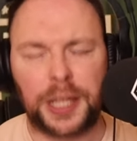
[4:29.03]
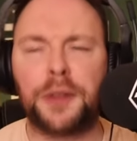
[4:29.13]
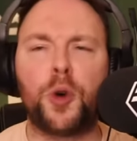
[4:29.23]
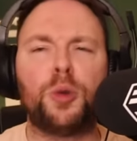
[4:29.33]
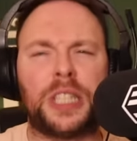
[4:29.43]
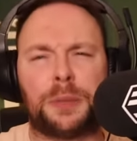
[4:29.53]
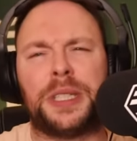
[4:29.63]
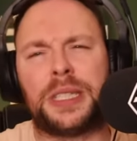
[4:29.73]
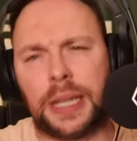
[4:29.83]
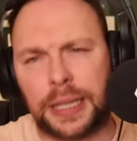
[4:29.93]
And of course, there's
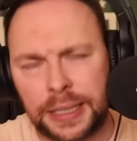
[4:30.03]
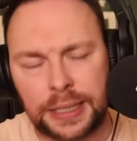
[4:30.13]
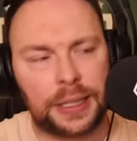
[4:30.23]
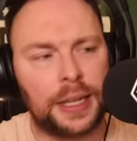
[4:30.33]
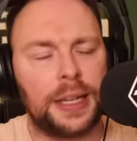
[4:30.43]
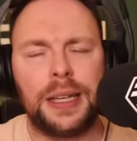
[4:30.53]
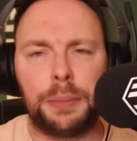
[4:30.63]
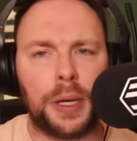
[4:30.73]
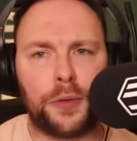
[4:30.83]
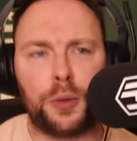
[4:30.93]
mistakes.
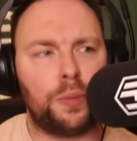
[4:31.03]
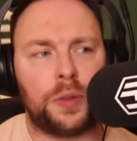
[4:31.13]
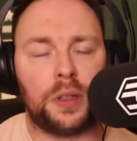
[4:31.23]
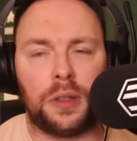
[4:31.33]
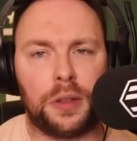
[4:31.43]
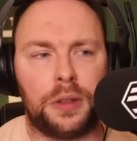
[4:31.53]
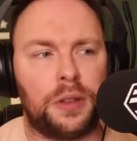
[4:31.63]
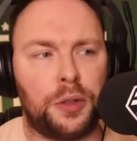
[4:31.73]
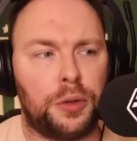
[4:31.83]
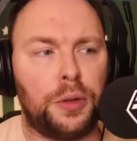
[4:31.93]
But if
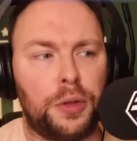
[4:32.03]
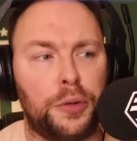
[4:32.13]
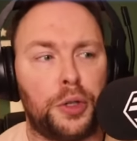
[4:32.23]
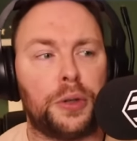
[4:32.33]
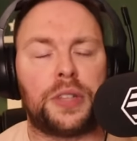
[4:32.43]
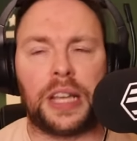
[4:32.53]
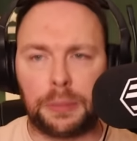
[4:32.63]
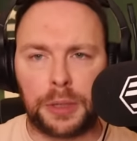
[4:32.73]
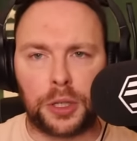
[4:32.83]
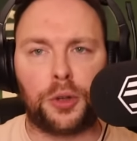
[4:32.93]
you're
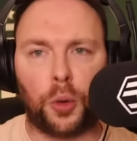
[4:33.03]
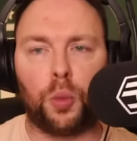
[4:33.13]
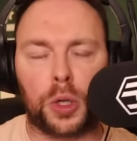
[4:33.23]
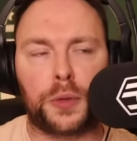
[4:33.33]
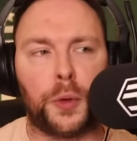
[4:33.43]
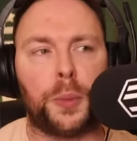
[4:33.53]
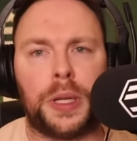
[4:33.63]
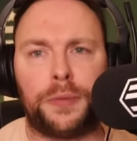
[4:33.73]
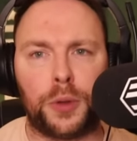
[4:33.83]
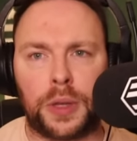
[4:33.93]
telling me you don't watch football
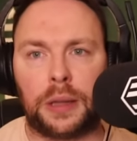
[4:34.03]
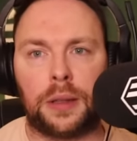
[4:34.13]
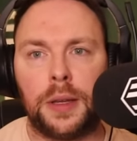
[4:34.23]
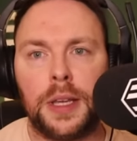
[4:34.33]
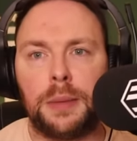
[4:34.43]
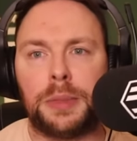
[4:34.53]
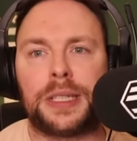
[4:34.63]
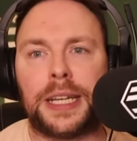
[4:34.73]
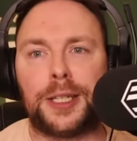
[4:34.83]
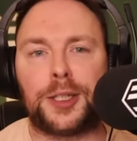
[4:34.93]
if you think that
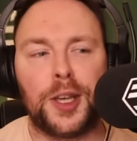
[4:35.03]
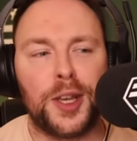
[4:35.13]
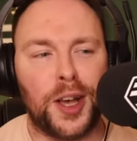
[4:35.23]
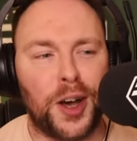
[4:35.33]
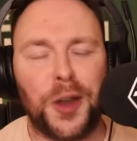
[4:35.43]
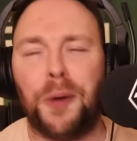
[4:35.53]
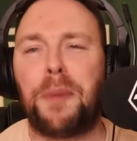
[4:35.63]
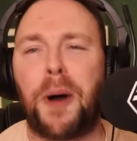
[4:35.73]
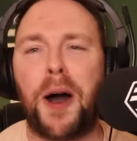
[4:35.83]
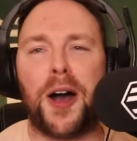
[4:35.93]
mistakes are not
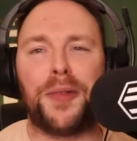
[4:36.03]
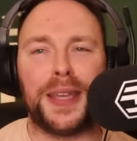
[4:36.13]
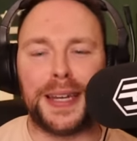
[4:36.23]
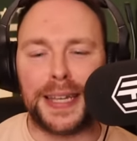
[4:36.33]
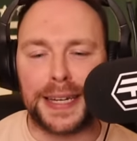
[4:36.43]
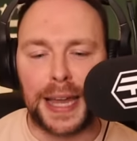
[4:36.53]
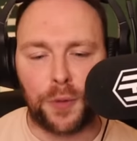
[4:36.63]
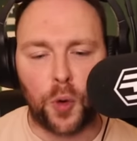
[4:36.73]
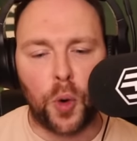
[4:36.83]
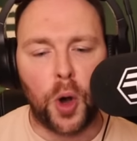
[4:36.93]
part of the elite
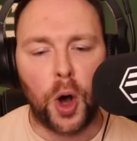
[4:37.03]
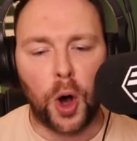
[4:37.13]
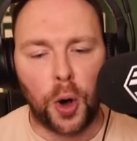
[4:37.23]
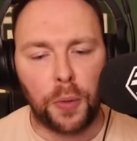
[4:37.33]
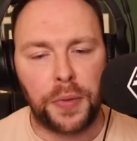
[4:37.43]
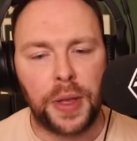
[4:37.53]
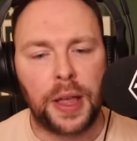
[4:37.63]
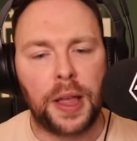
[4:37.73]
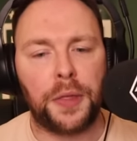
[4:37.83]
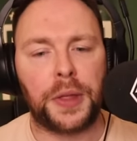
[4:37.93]
level of
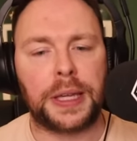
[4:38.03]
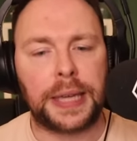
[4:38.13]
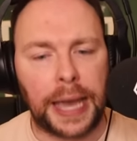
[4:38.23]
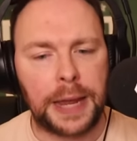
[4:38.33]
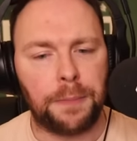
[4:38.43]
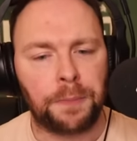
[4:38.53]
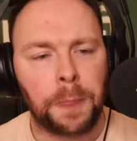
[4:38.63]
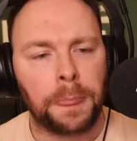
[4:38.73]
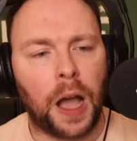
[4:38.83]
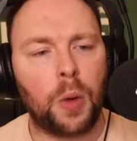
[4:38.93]
the game.
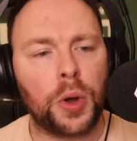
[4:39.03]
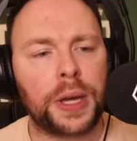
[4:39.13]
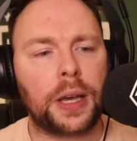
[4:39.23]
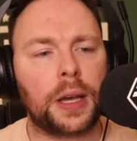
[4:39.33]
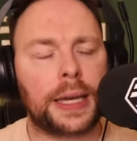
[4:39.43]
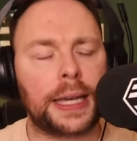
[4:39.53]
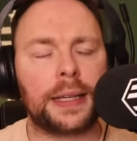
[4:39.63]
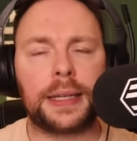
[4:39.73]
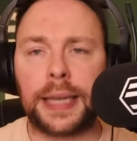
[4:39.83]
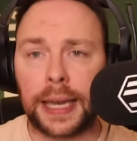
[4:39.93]
I want to get
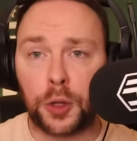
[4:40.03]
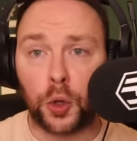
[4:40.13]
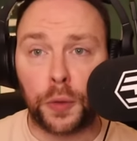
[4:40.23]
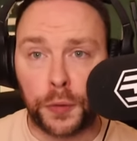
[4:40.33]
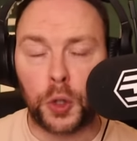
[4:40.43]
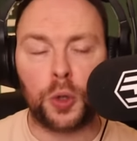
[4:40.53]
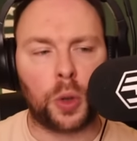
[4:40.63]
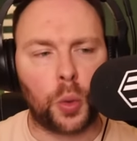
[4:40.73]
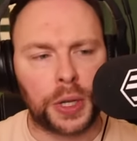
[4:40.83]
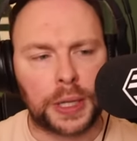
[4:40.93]
your views. I
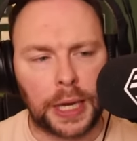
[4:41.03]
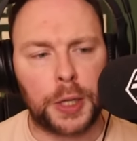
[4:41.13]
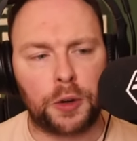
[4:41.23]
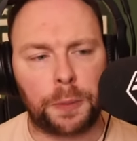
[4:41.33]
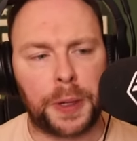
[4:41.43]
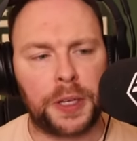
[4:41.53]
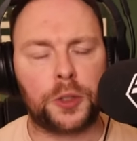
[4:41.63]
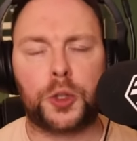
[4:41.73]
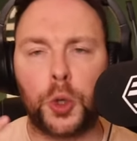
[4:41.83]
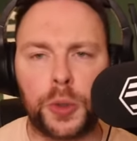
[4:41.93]
want to get your
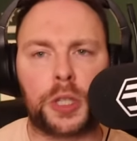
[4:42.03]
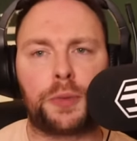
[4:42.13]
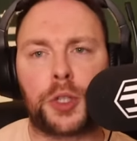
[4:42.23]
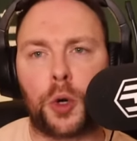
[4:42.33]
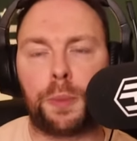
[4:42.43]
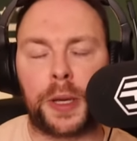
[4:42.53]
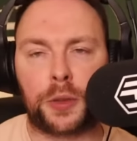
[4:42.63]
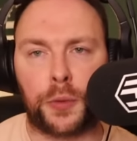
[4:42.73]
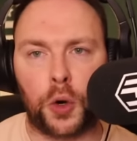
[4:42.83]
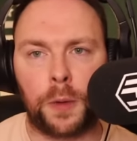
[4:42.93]
opinions. Who is this result
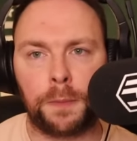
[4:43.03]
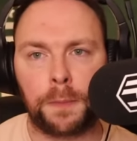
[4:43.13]
best for?